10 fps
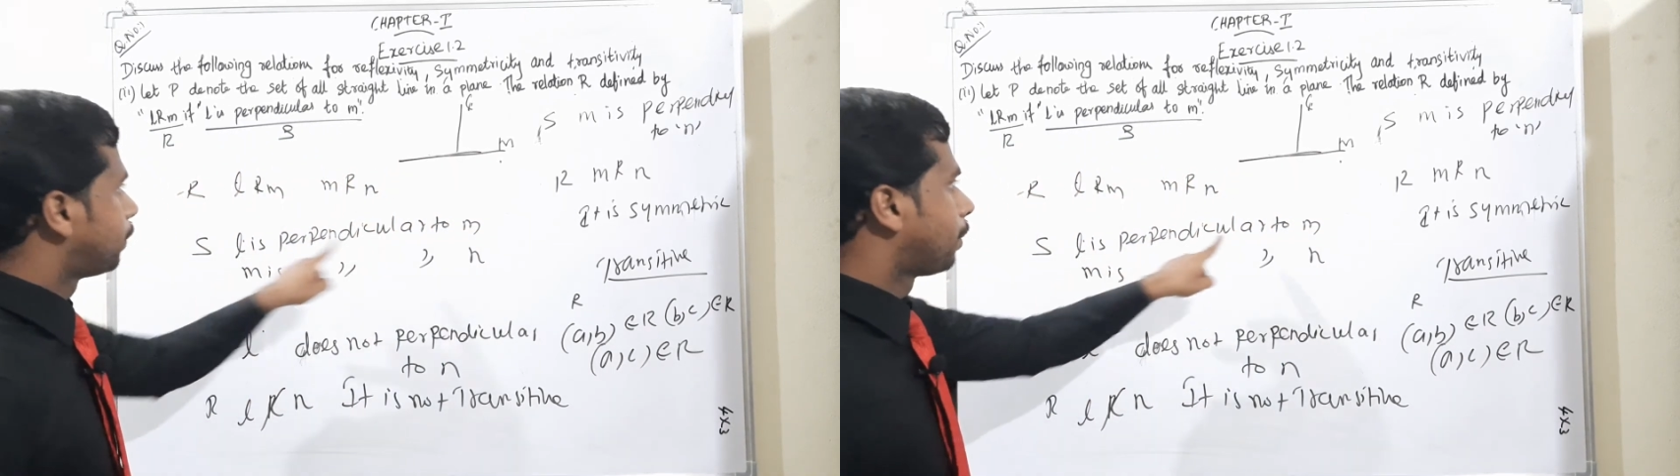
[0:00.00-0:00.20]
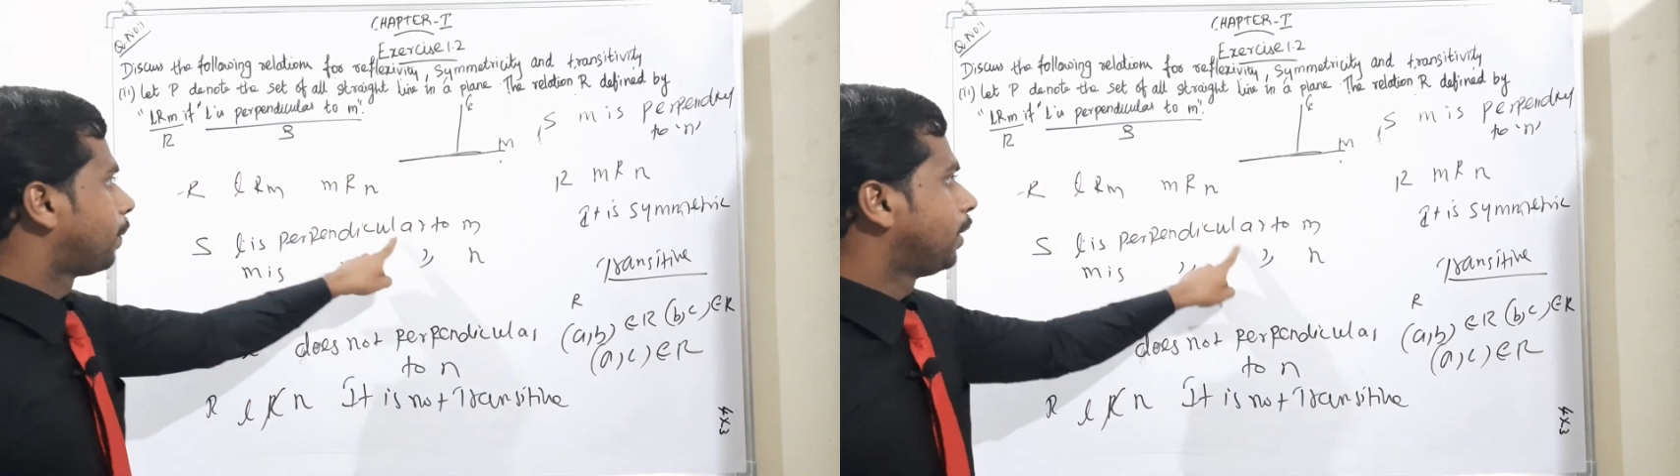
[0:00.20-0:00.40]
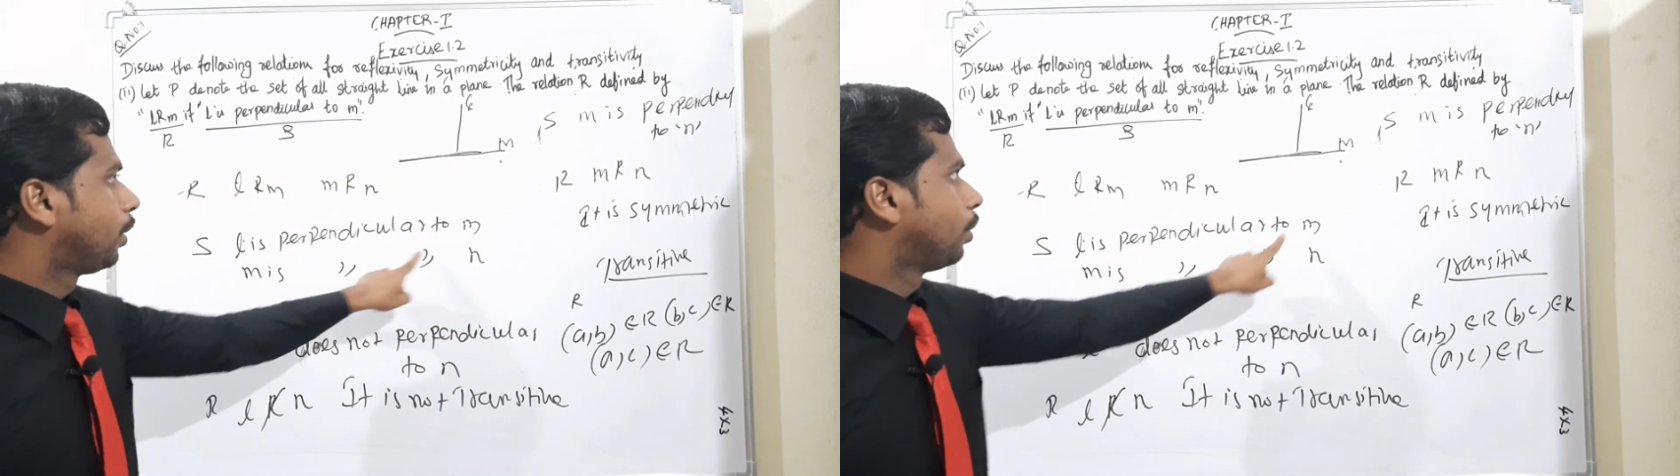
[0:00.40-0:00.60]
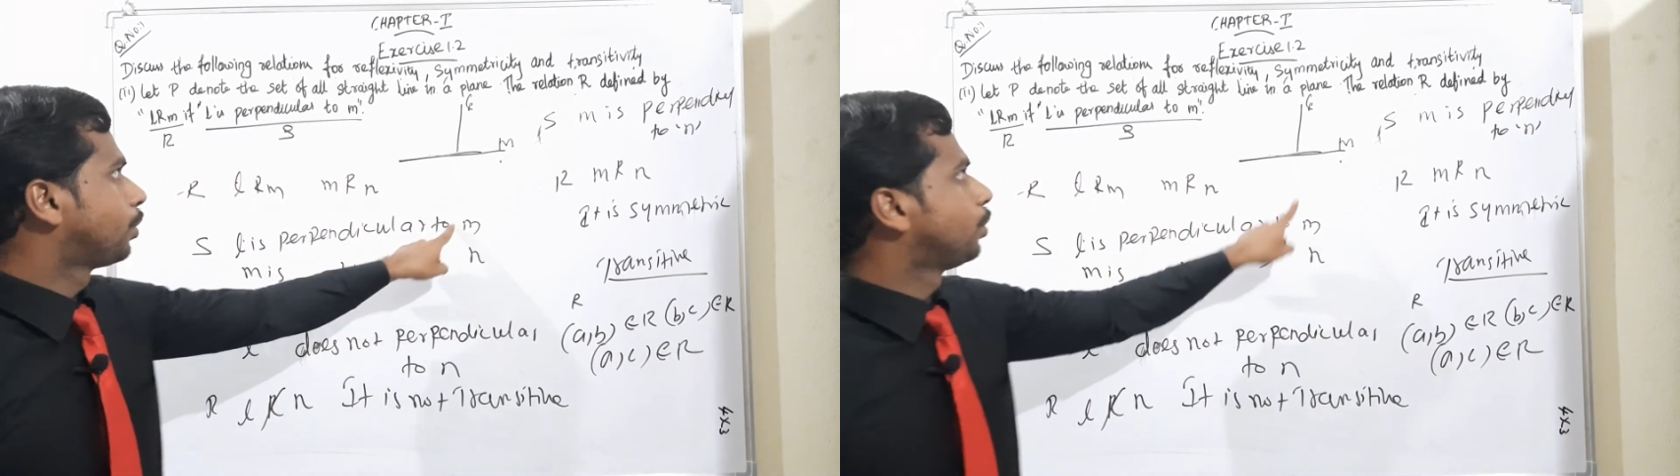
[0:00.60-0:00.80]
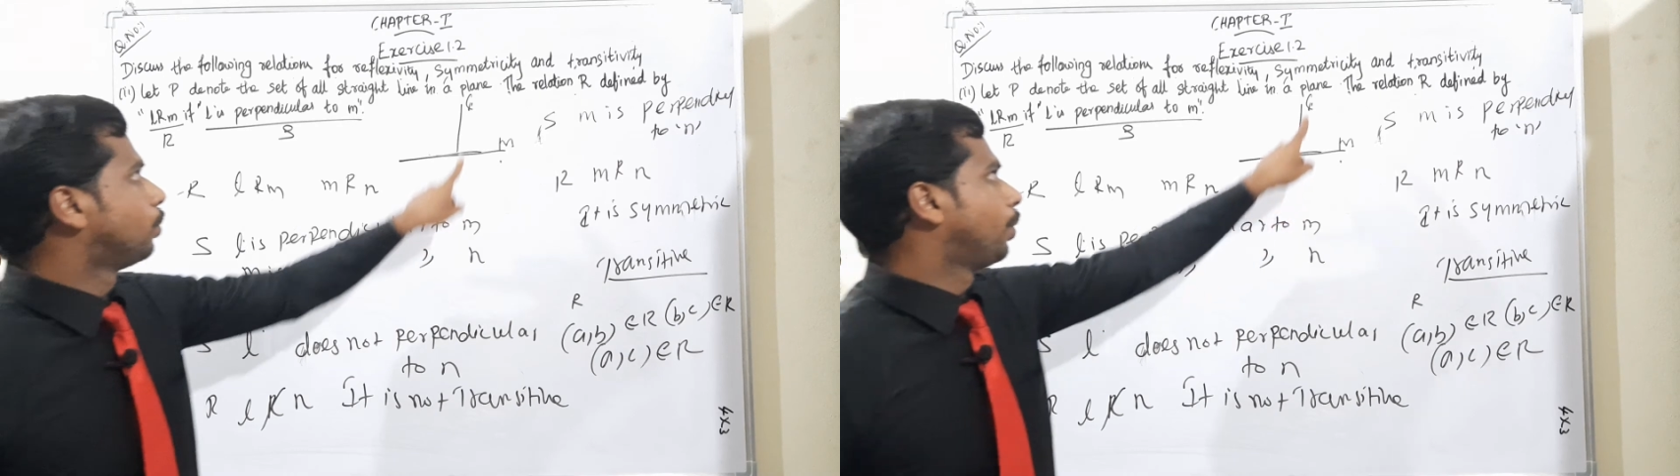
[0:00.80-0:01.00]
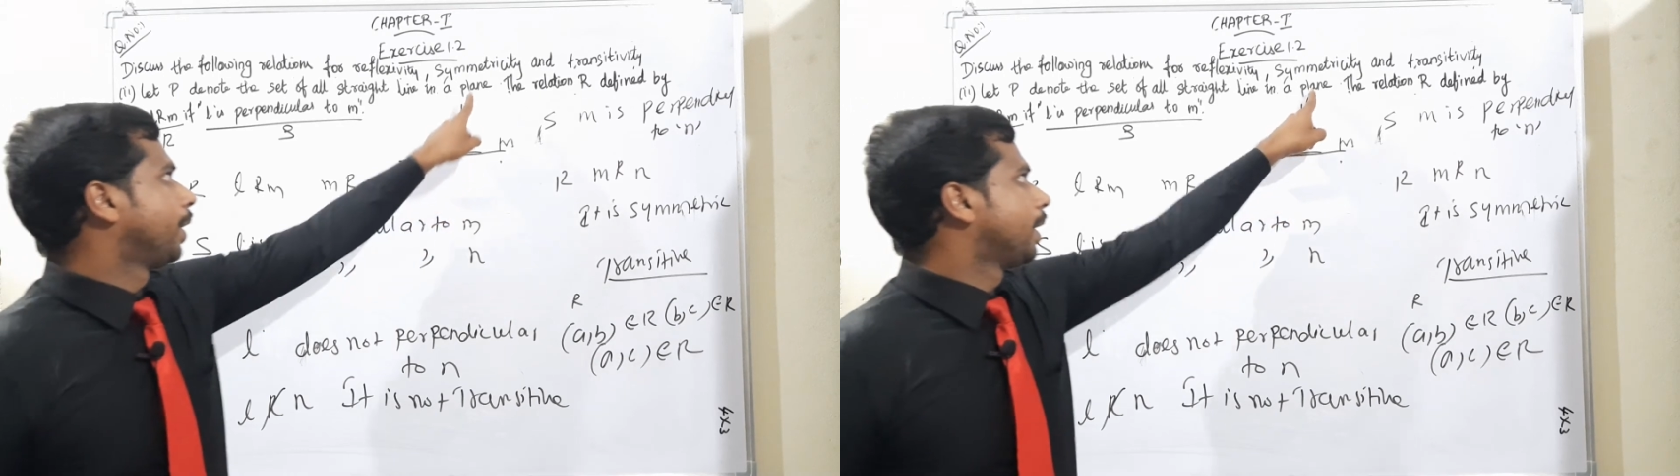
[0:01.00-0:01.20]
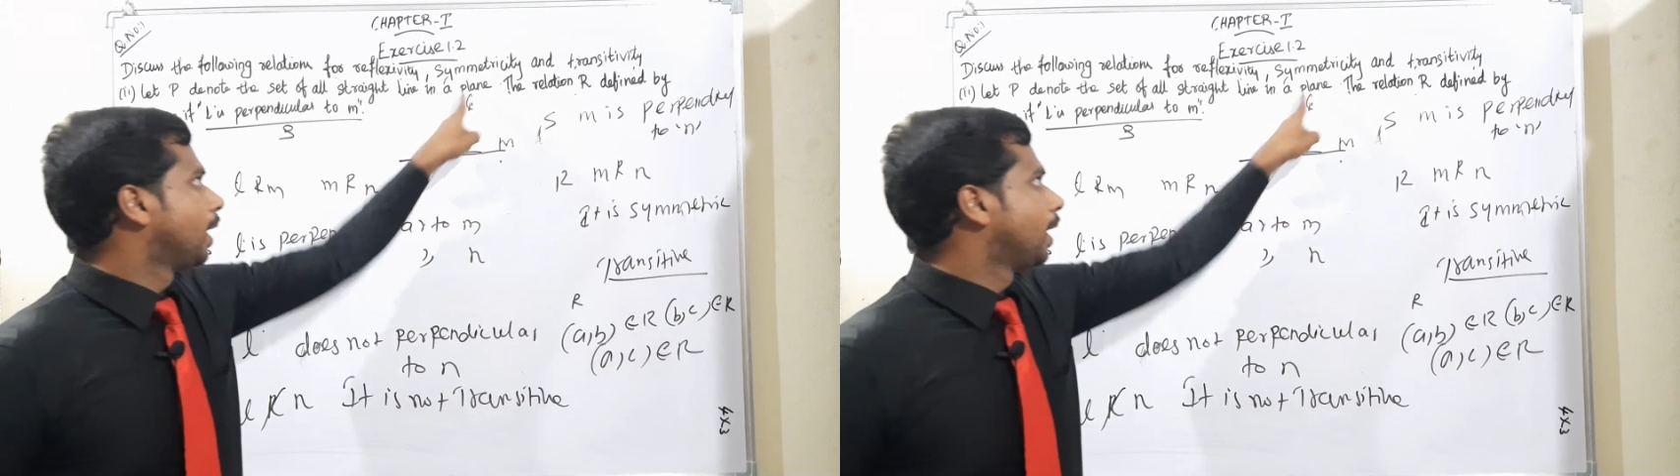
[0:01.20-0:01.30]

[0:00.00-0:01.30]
perpendicular to M. Okay,